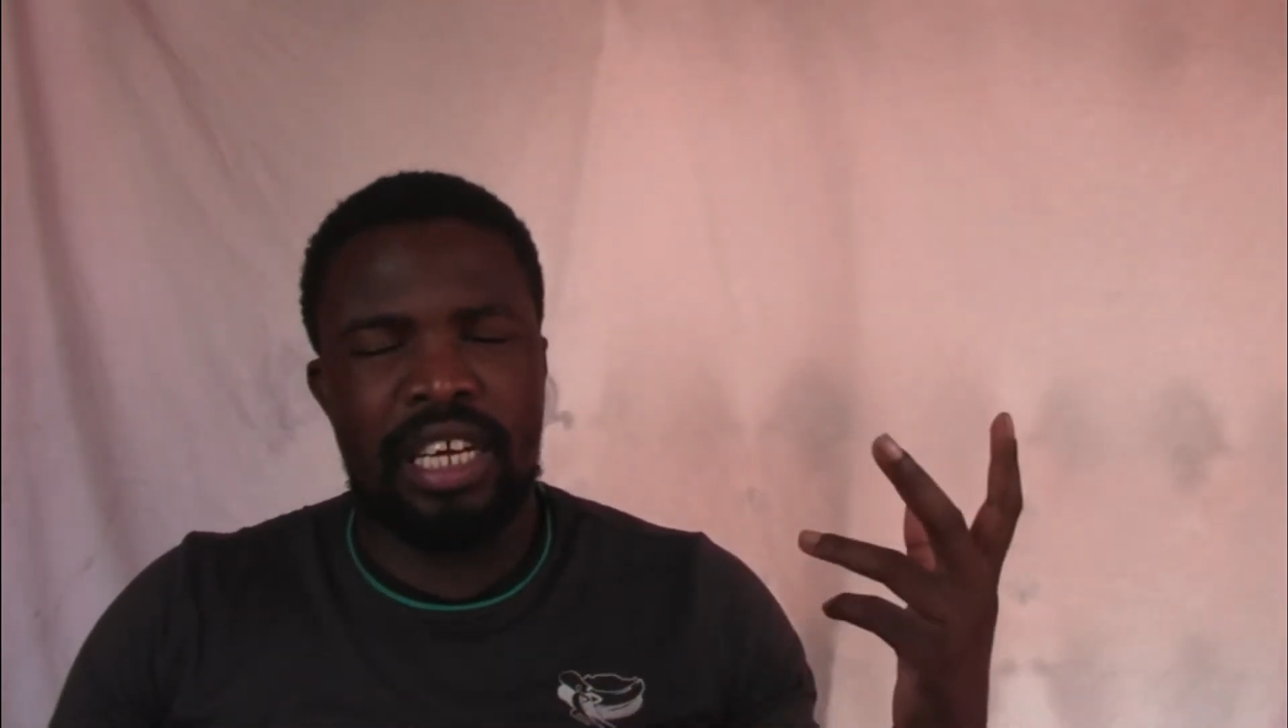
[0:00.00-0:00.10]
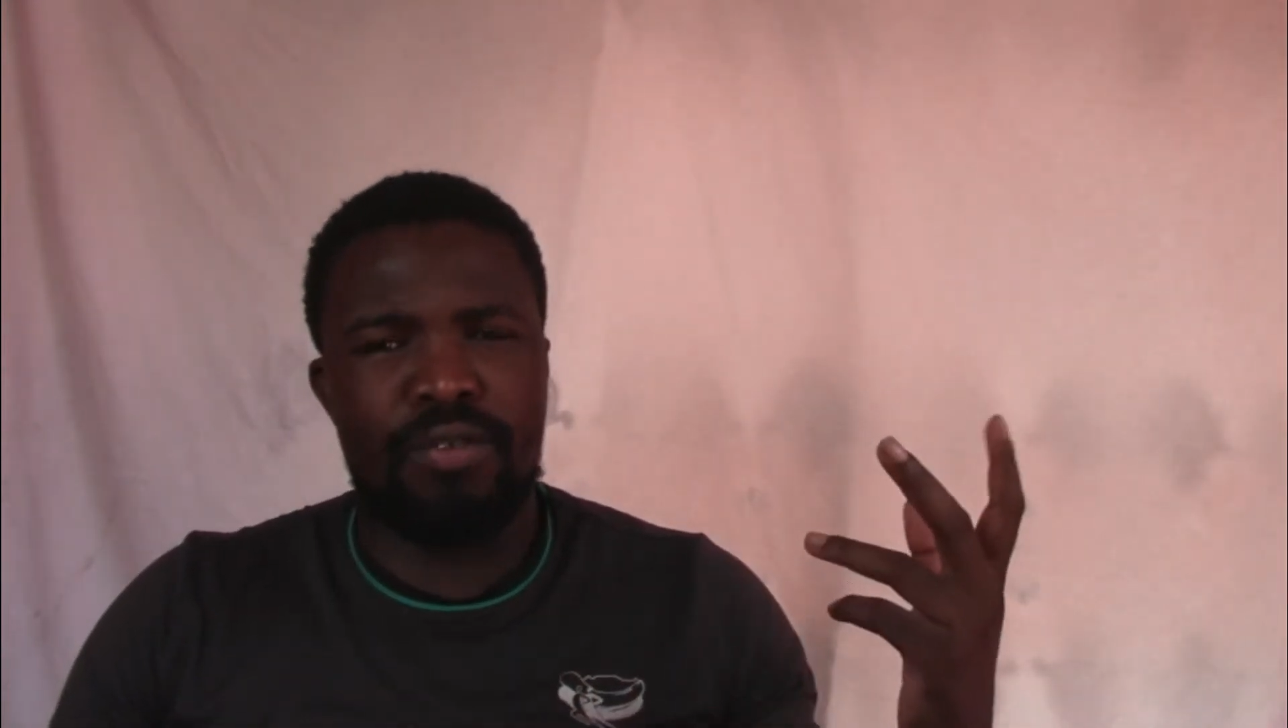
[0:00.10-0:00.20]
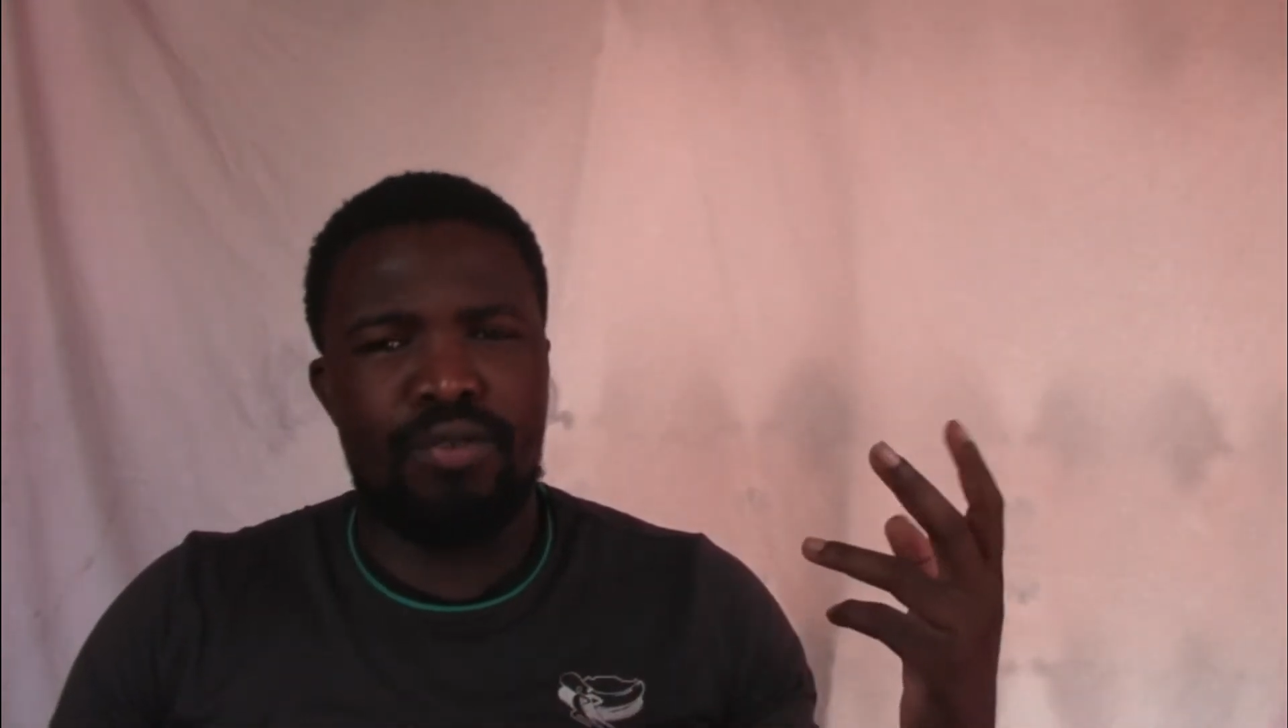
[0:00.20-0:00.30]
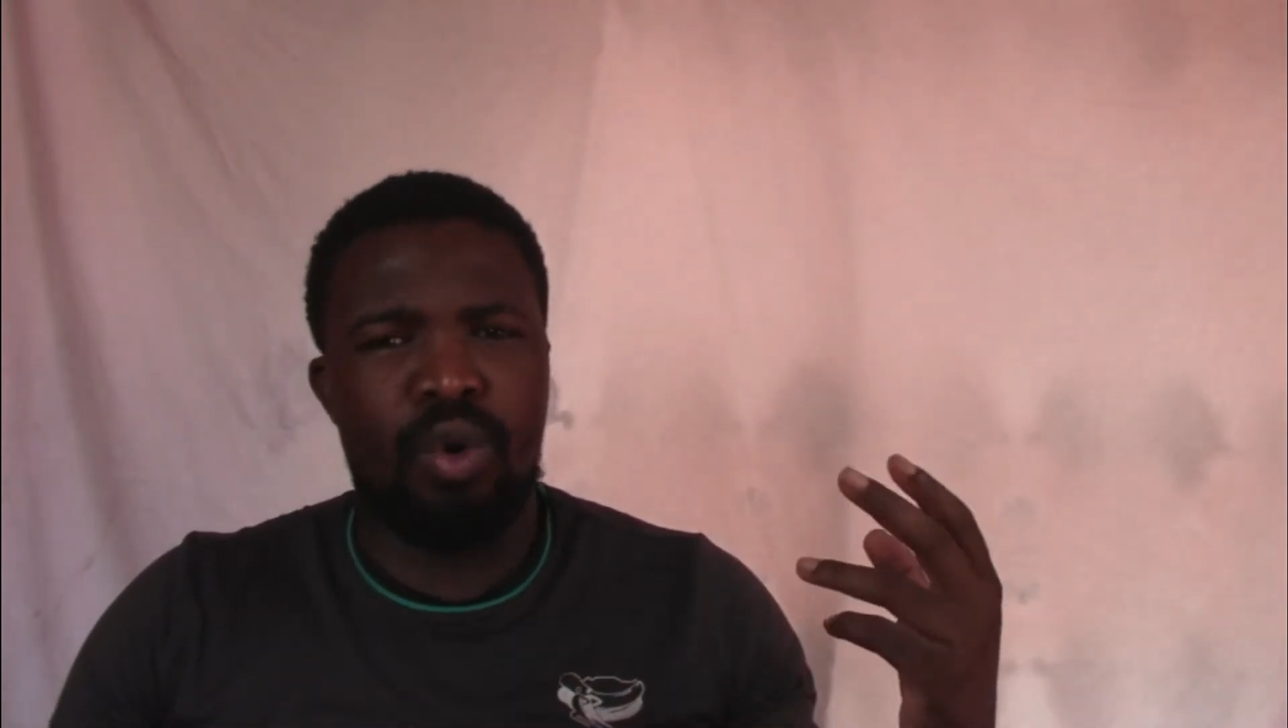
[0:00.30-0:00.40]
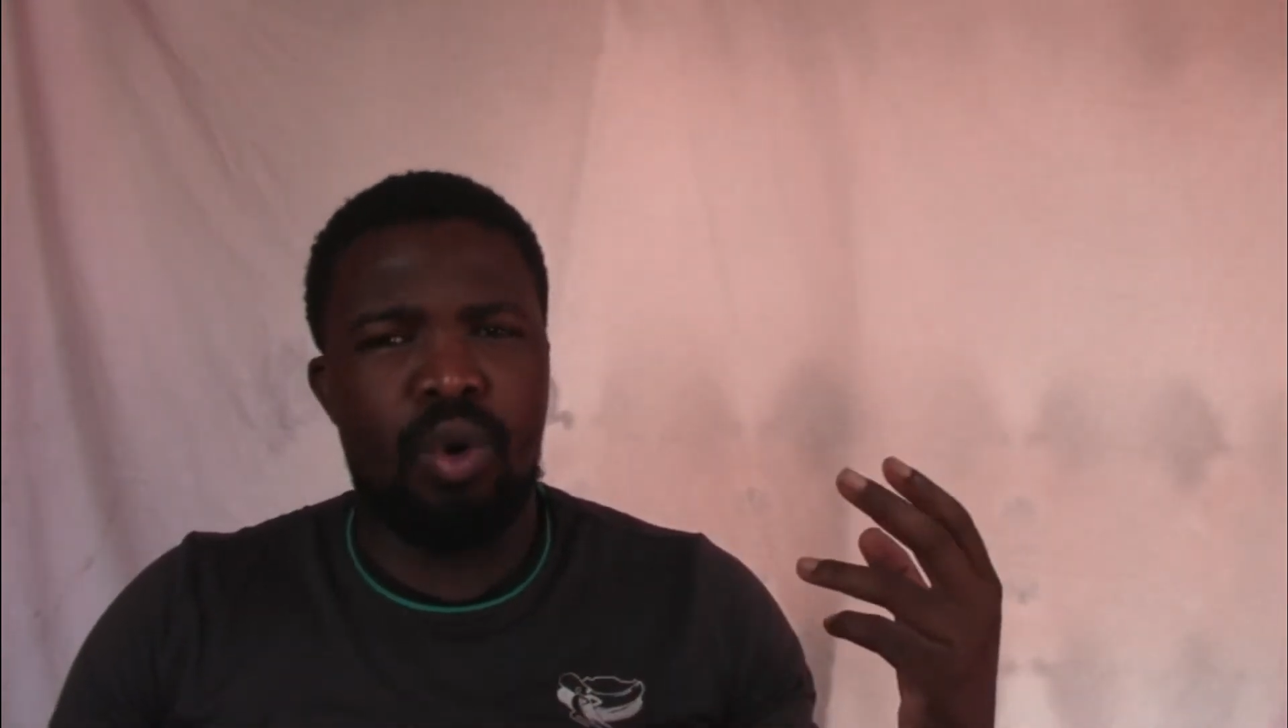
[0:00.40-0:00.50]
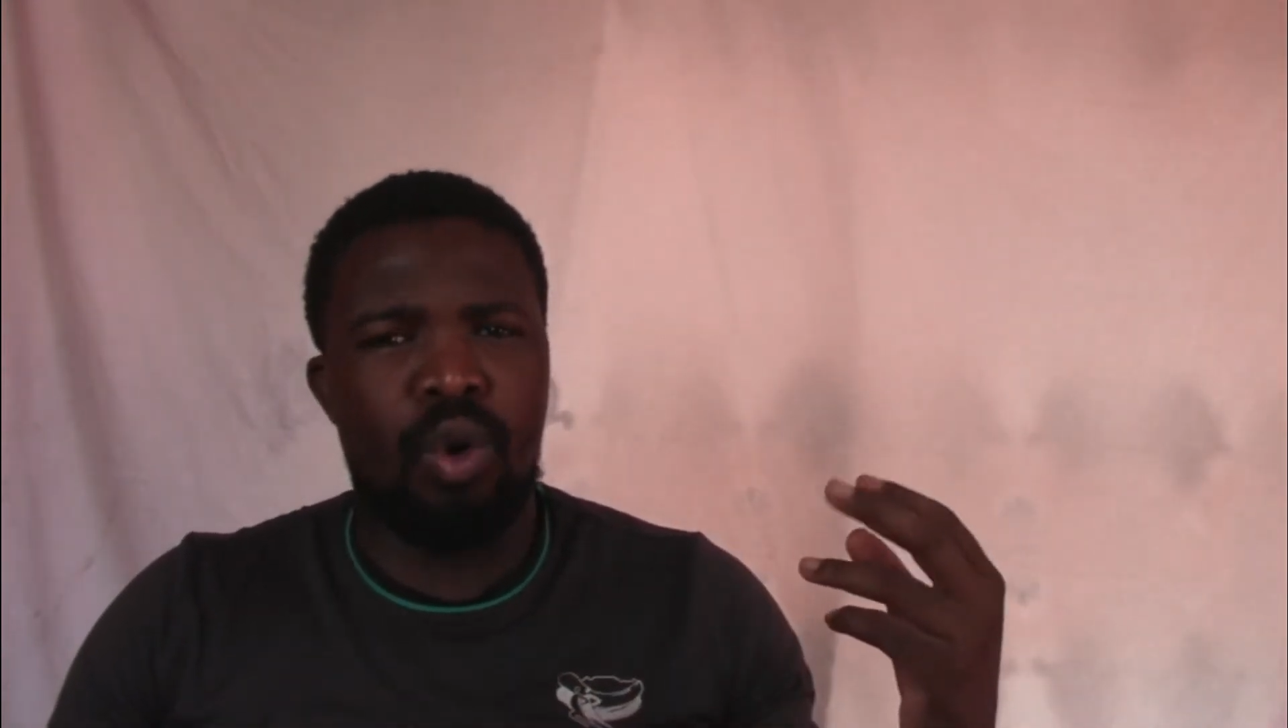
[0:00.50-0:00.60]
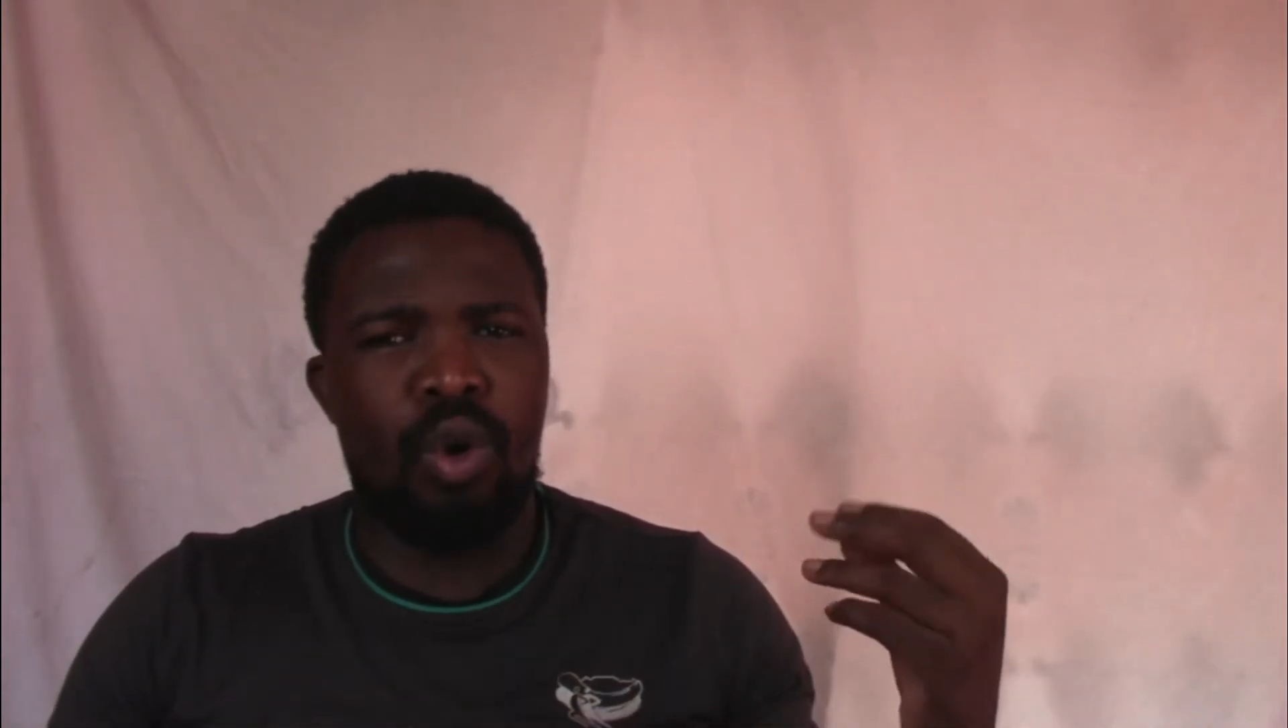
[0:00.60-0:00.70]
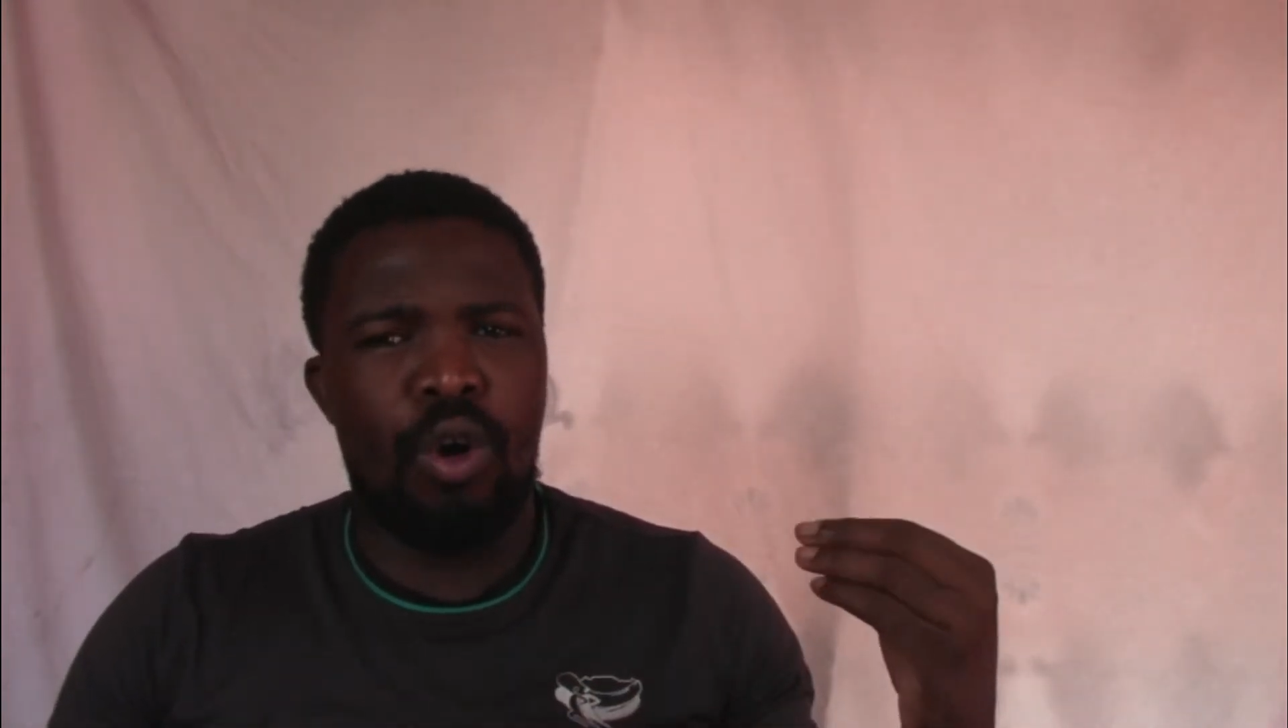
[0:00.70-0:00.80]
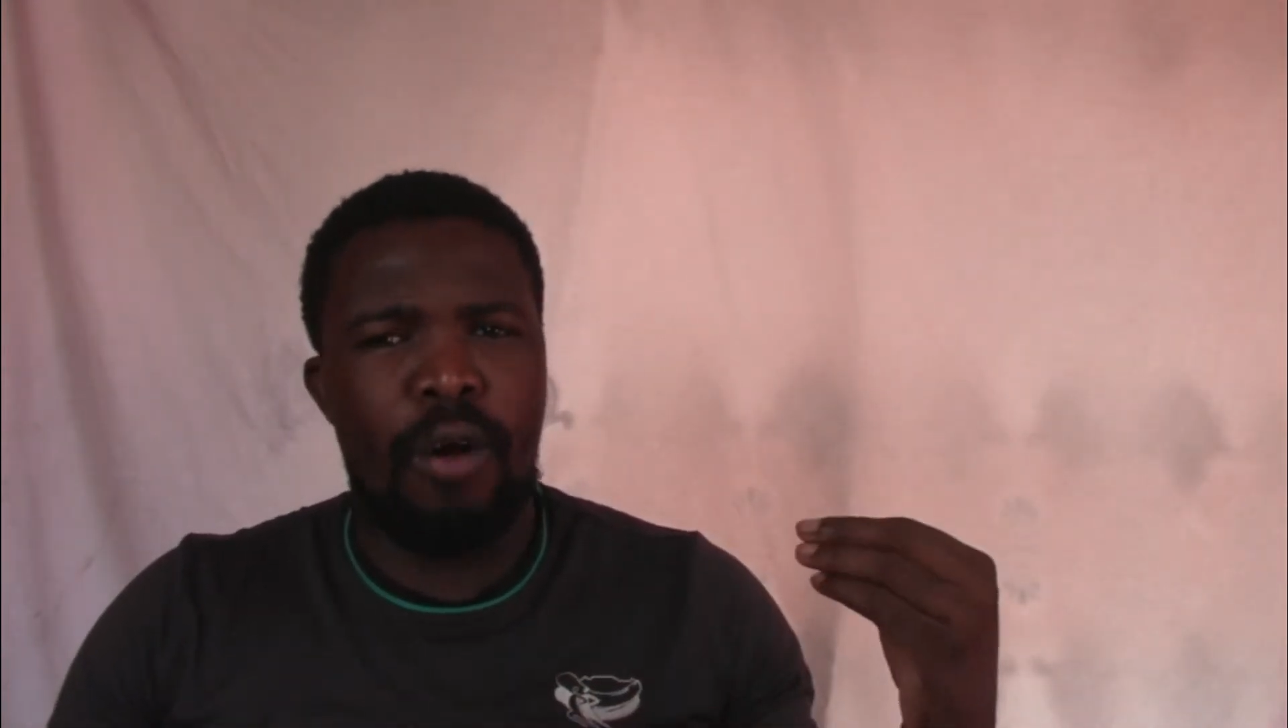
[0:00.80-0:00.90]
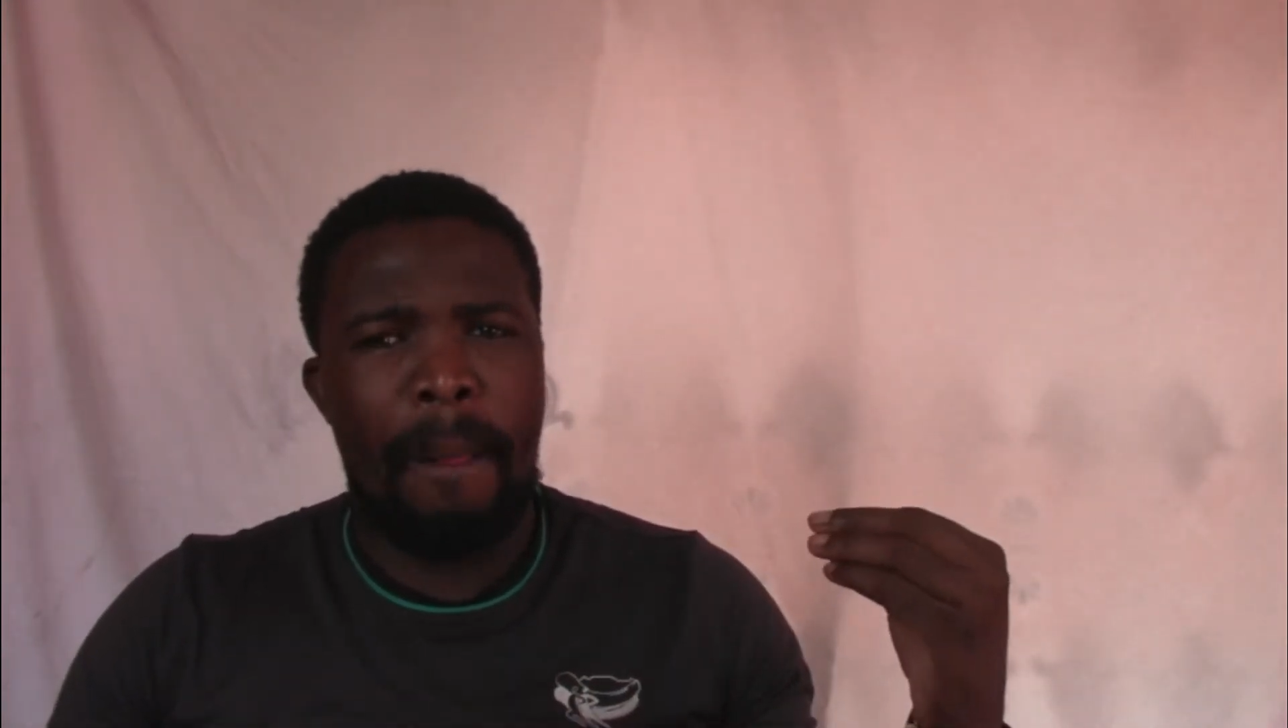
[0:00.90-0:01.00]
for